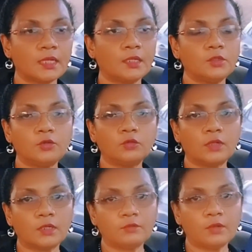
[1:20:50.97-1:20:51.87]
and you
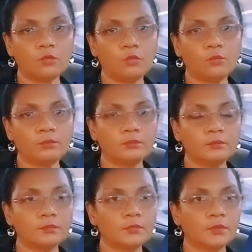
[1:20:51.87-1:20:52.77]
don't have a
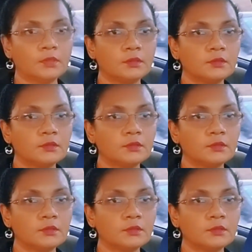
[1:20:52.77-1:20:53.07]
home.